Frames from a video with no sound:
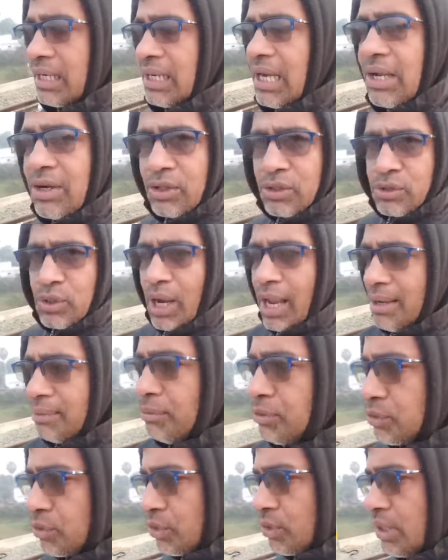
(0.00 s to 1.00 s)
like also I
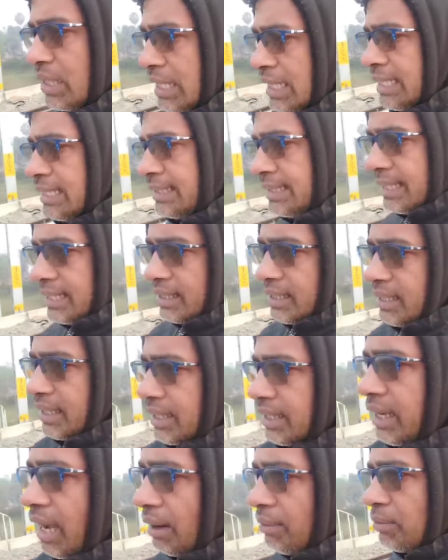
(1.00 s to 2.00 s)
am also
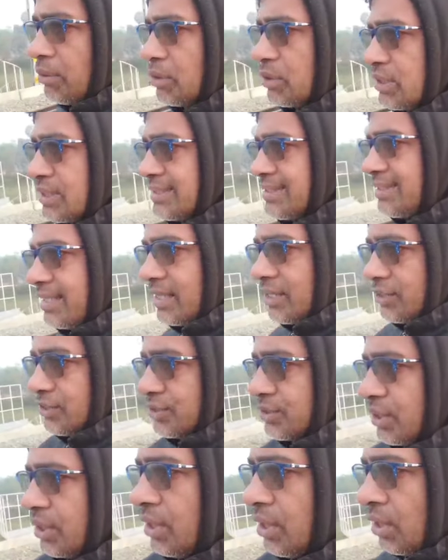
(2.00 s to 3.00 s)
thinking about these
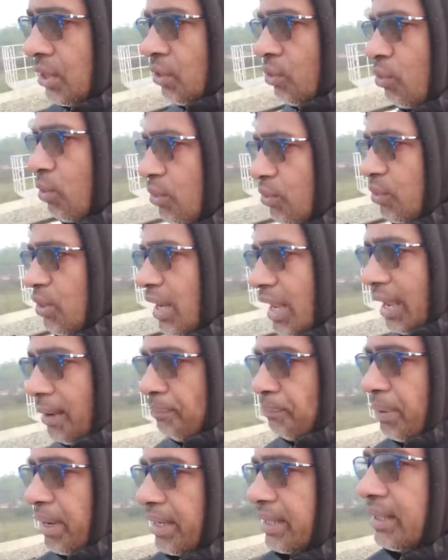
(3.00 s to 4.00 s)
things. What will
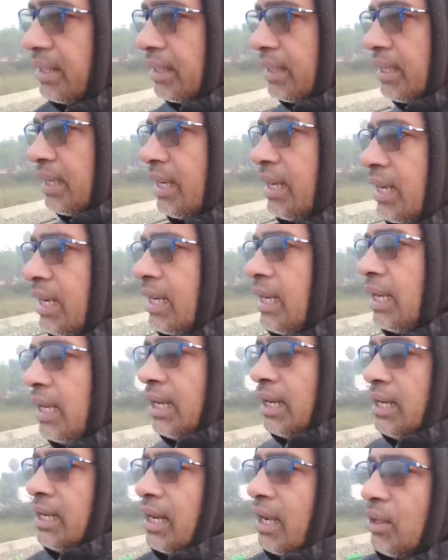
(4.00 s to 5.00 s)
happen?
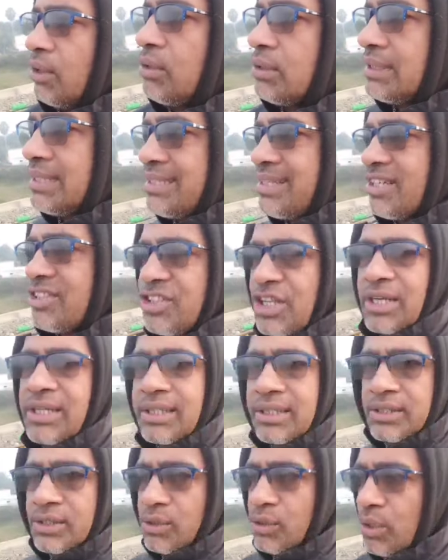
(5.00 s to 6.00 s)
Now these are
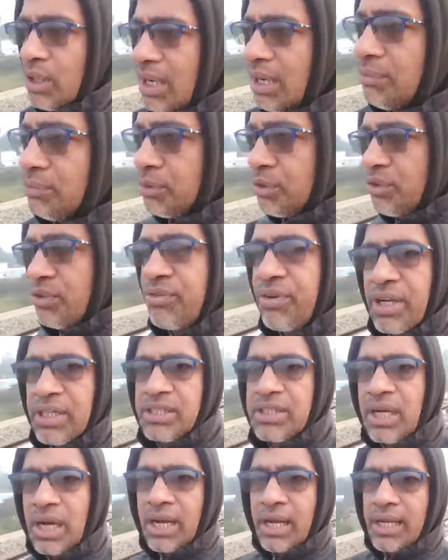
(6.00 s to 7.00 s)
sentences will come to you.
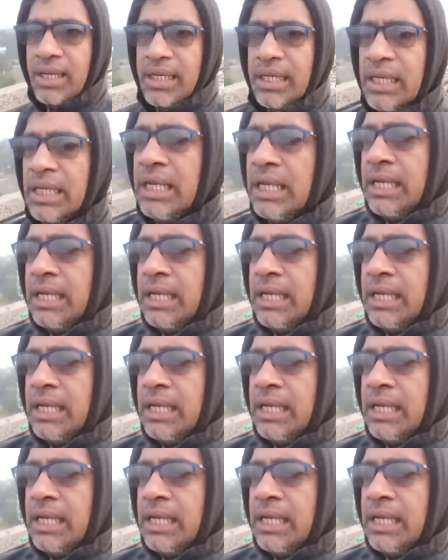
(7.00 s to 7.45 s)
First I